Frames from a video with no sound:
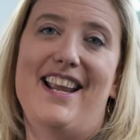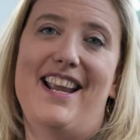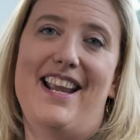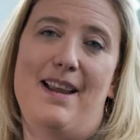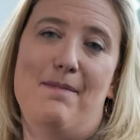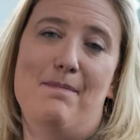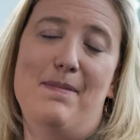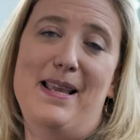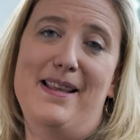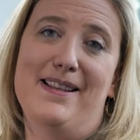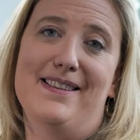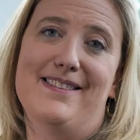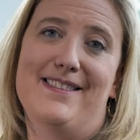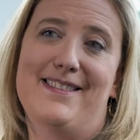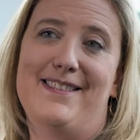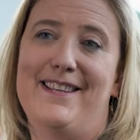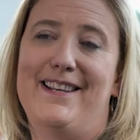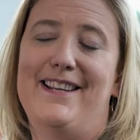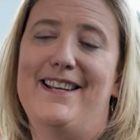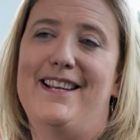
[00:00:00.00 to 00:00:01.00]
it
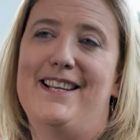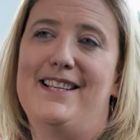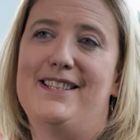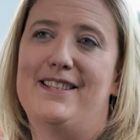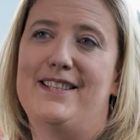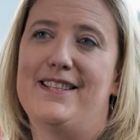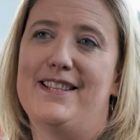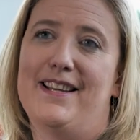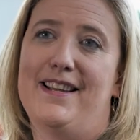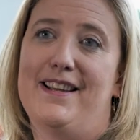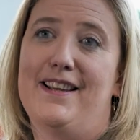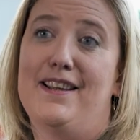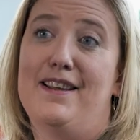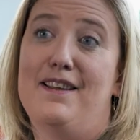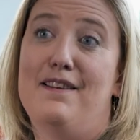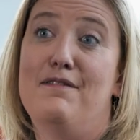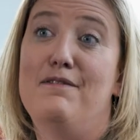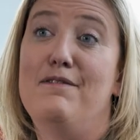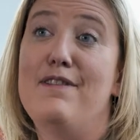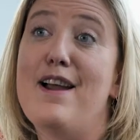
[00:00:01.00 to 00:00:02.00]
means that it is
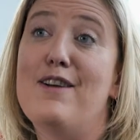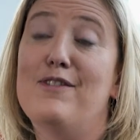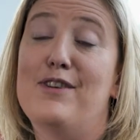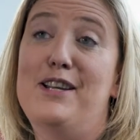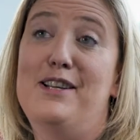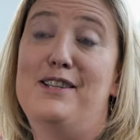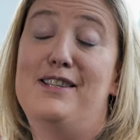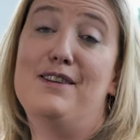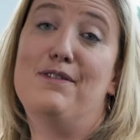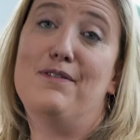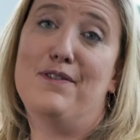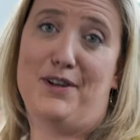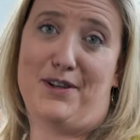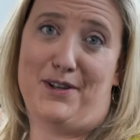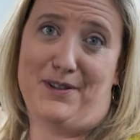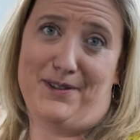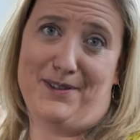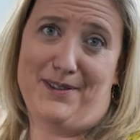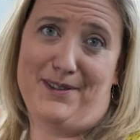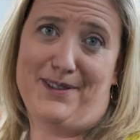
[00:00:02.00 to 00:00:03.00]
very
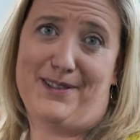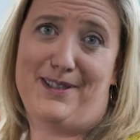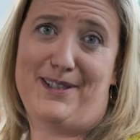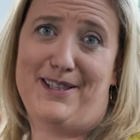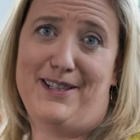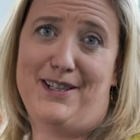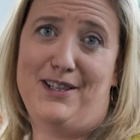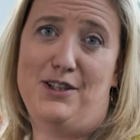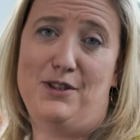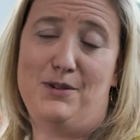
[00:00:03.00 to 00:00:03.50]
difficult